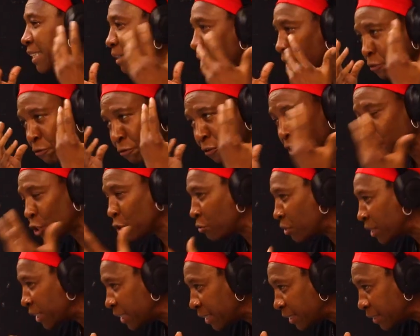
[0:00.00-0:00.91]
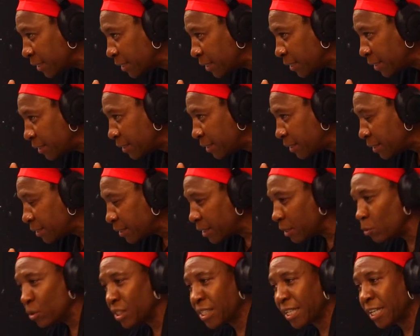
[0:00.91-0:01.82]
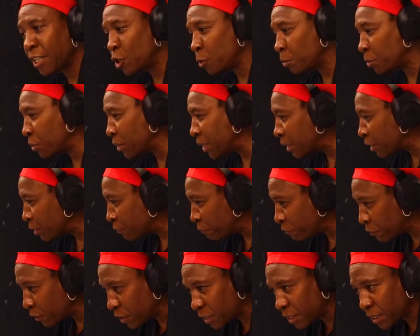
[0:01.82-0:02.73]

it sounded fresh already. Then we started to put down the